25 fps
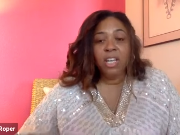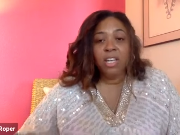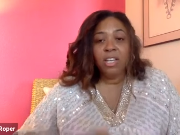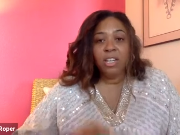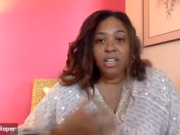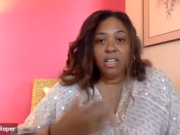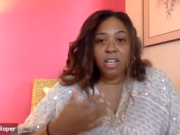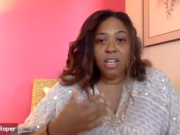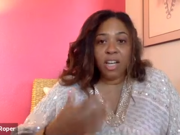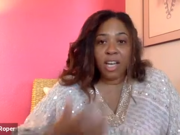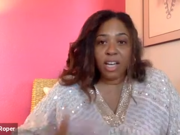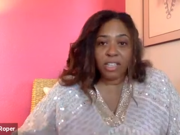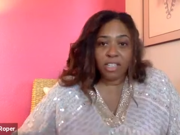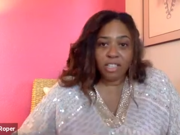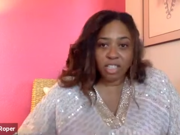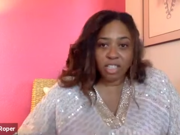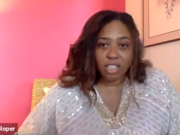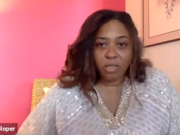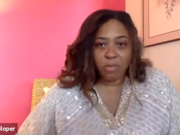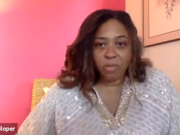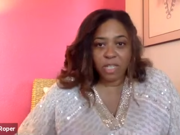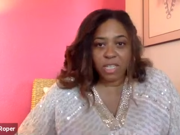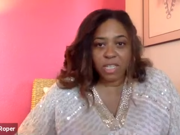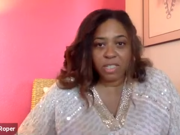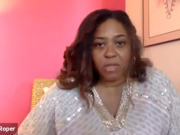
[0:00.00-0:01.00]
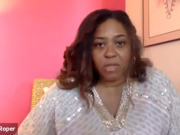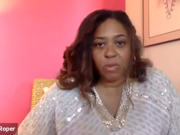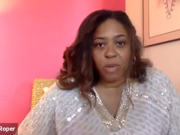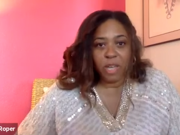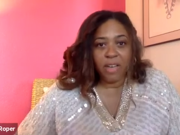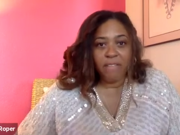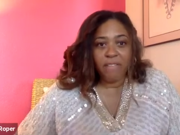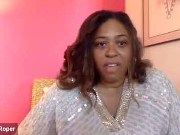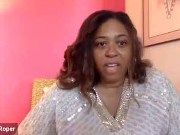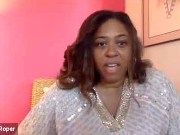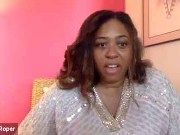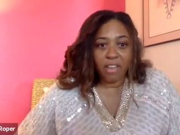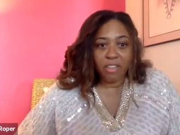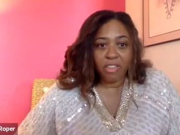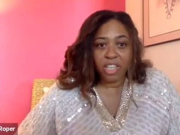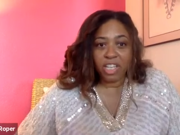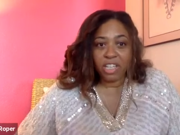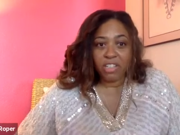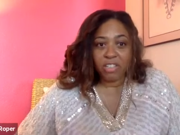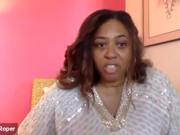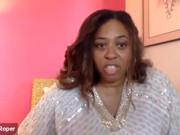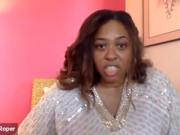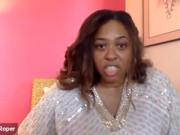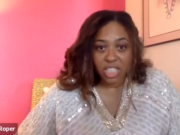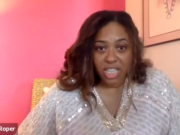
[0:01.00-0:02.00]
not just because we have a
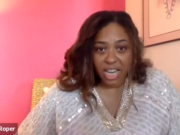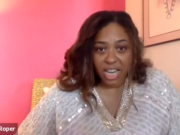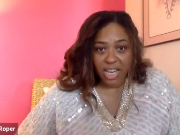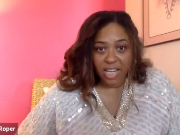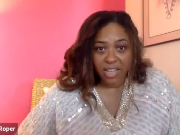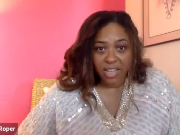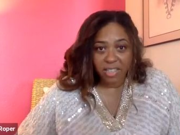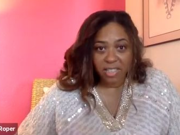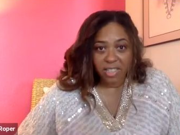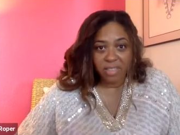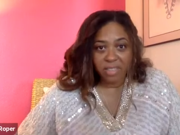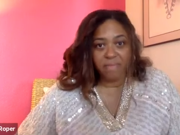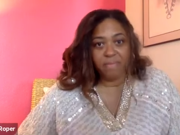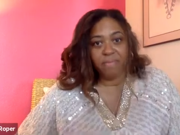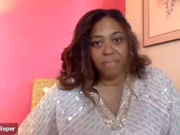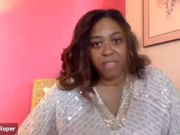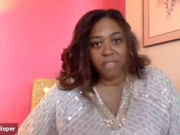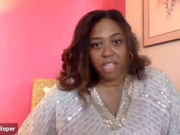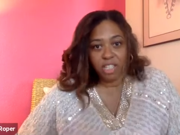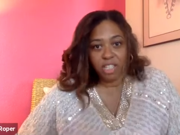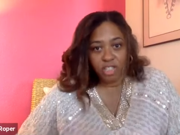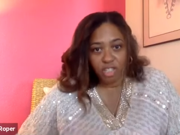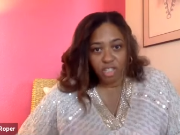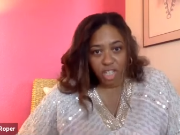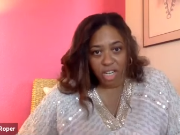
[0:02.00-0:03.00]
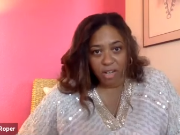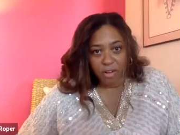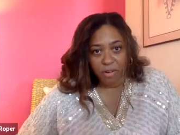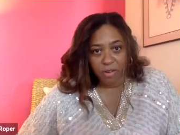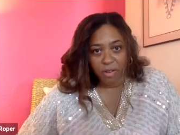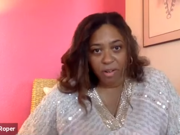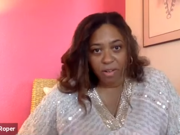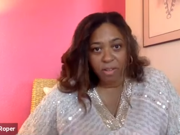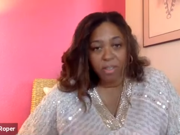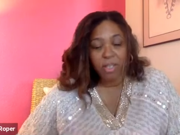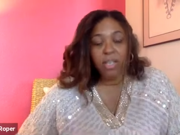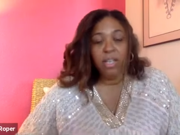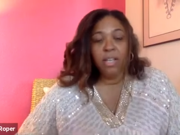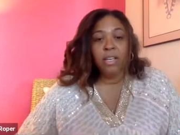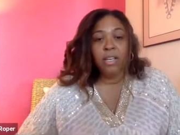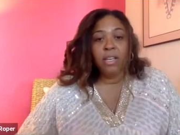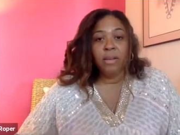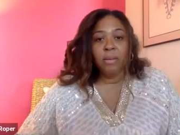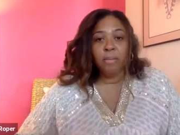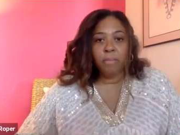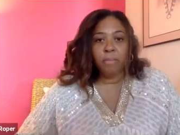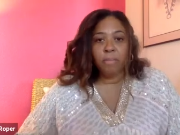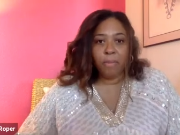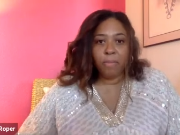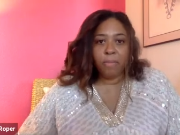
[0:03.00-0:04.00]
healthier state in general,
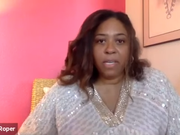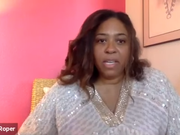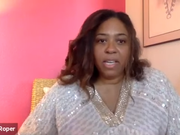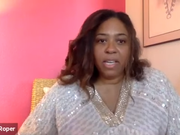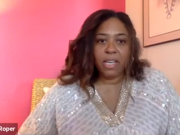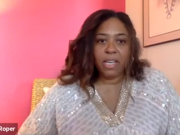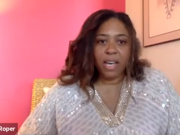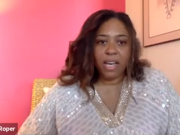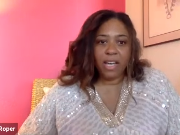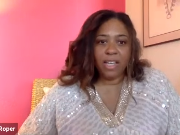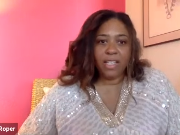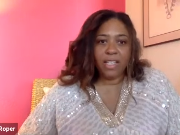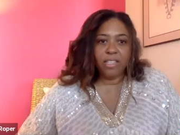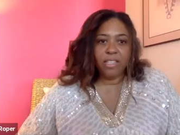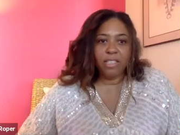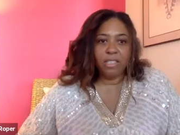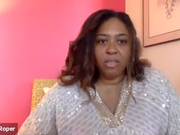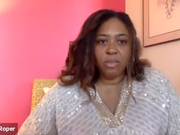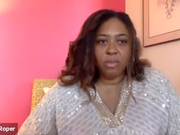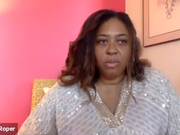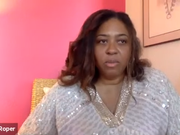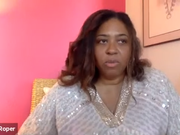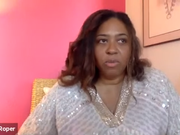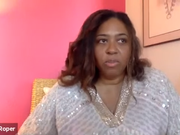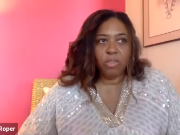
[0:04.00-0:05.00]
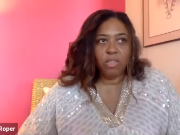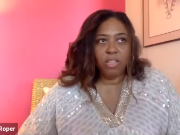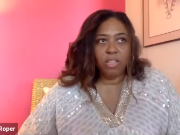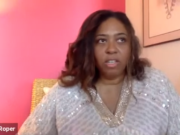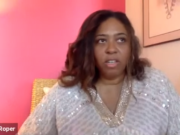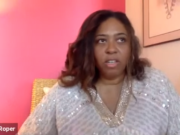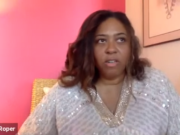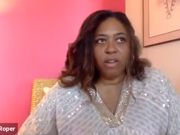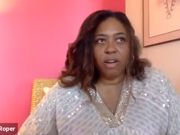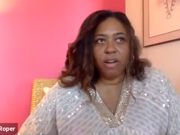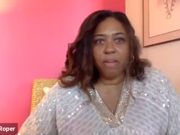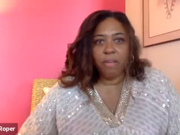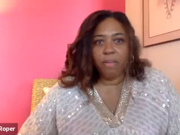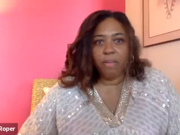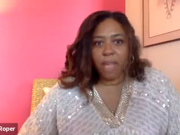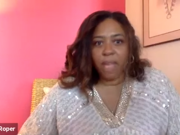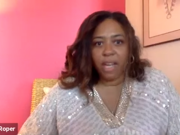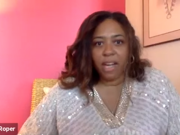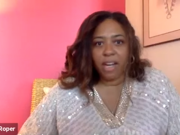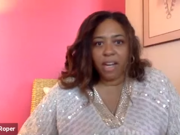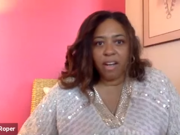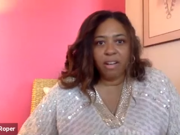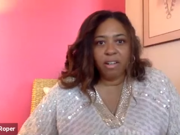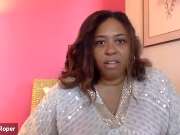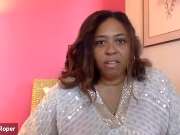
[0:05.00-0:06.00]
but because you know, our
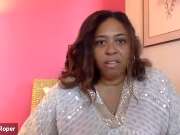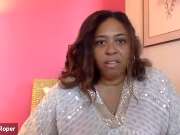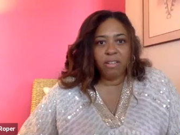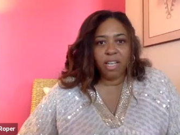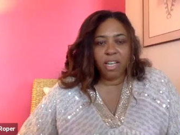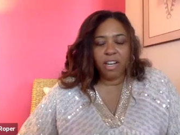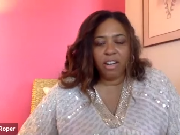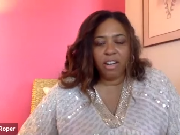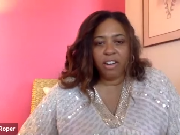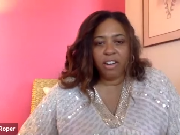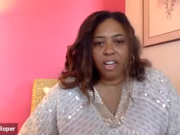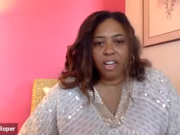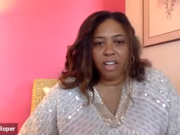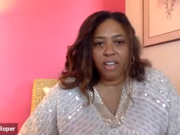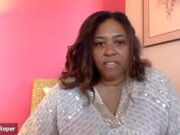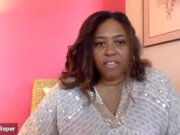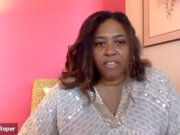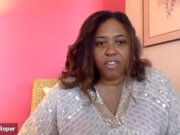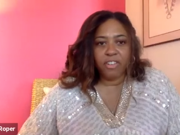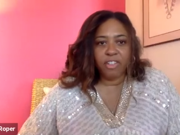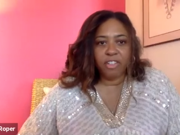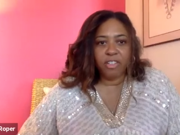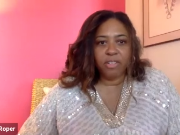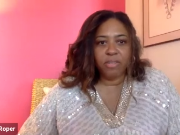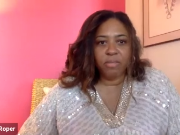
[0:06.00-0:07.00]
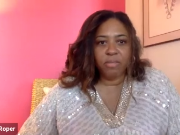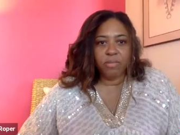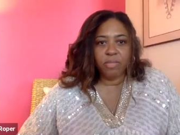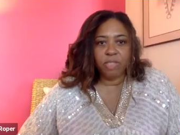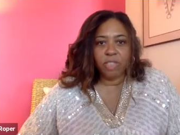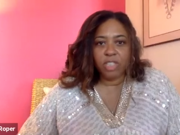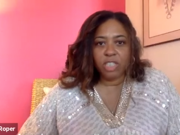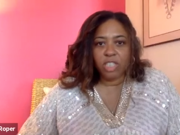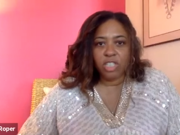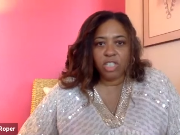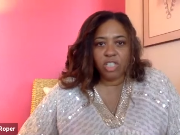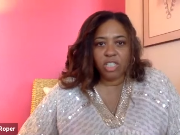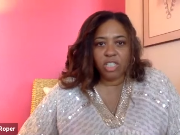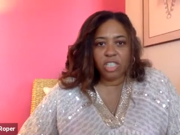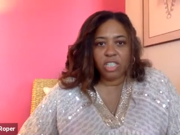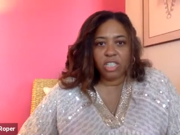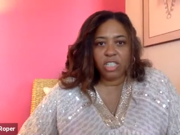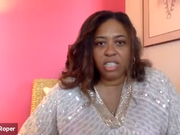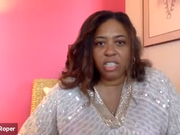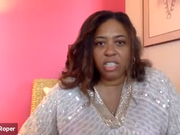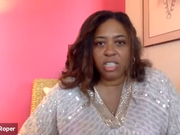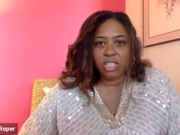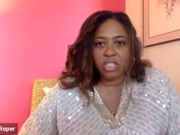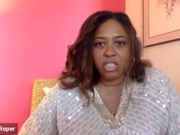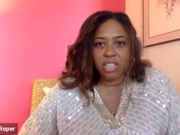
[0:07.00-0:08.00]
mayor and our governor really took it
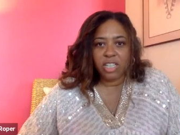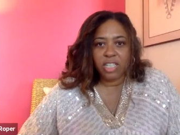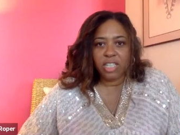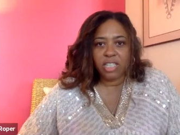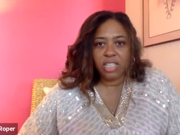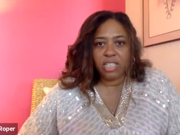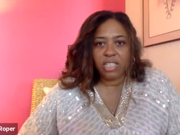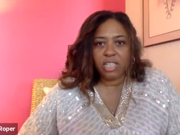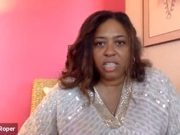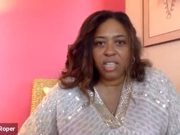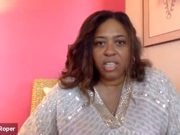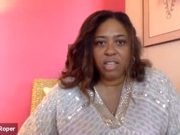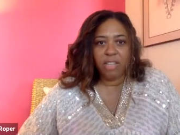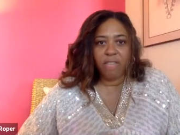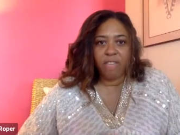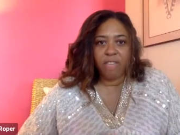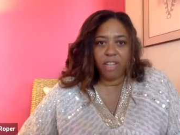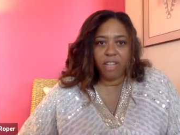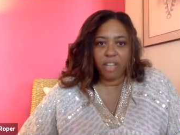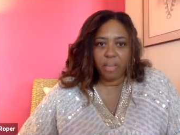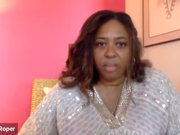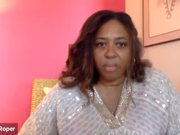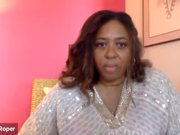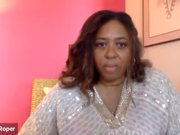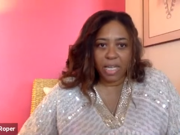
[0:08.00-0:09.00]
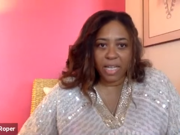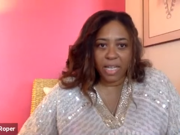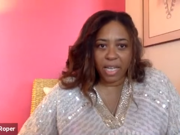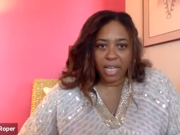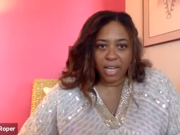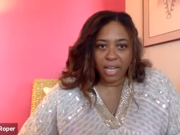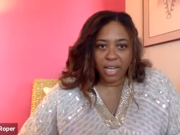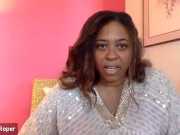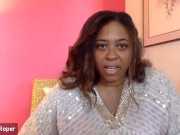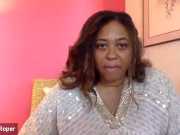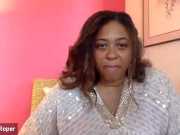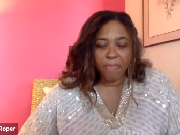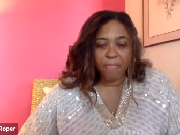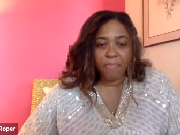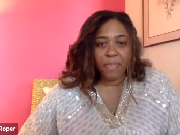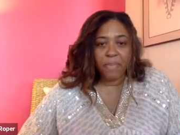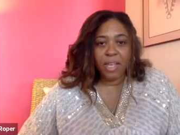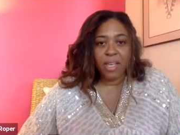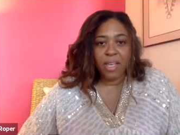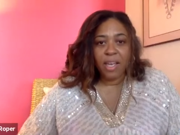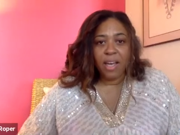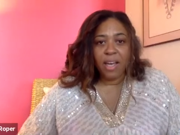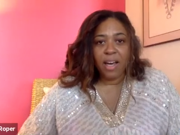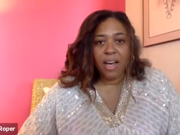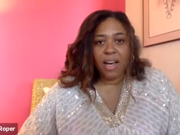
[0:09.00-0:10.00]
serious at the very beginning.
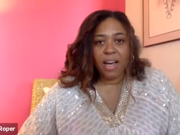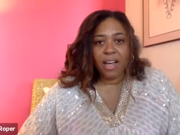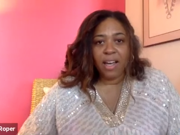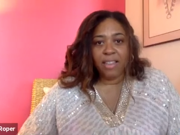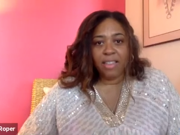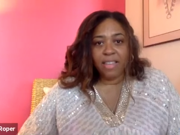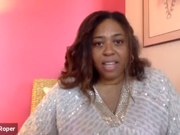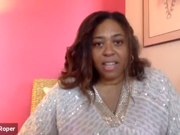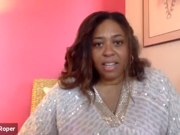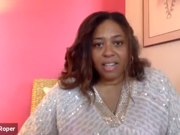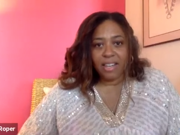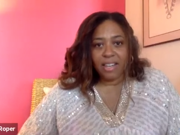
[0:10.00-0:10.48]
I think